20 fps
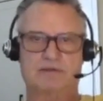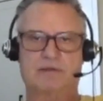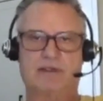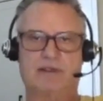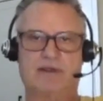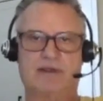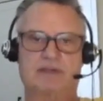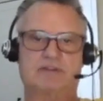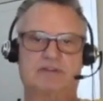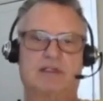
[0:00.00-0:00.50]

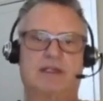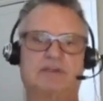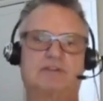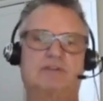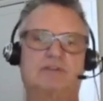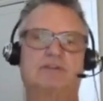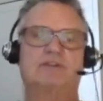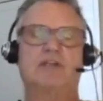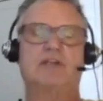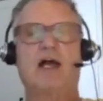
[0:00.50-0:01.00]
Okay? That's not
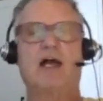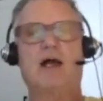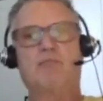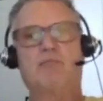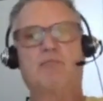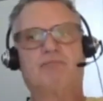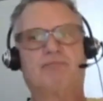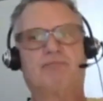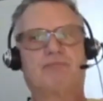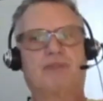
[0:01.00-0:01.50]
your job.
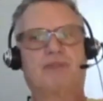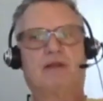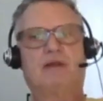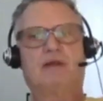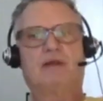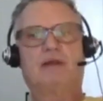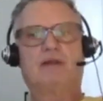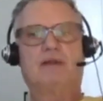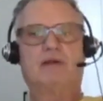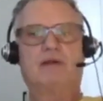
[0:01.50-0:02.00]

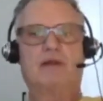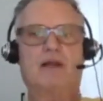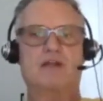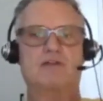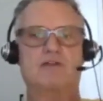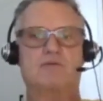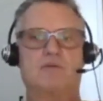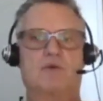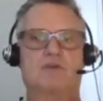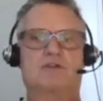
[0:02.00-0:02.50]
You're not
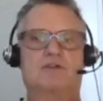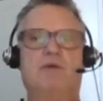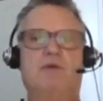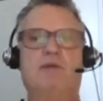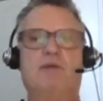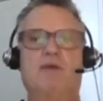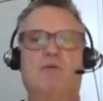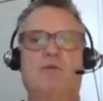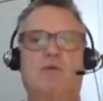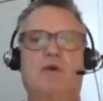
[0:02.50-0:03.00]
supposed to
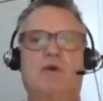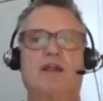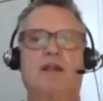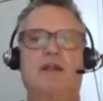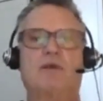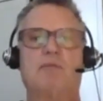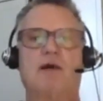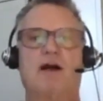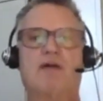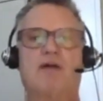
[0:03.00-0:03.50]
be worrying
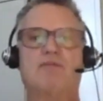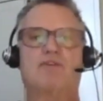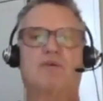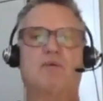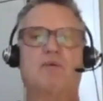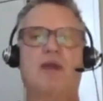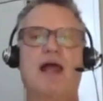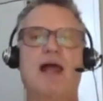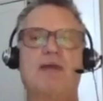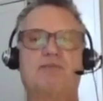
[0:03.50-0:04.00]
about the
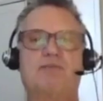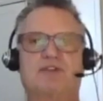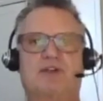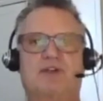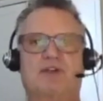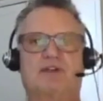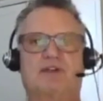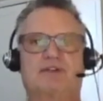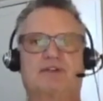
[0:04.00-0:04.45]
rapture,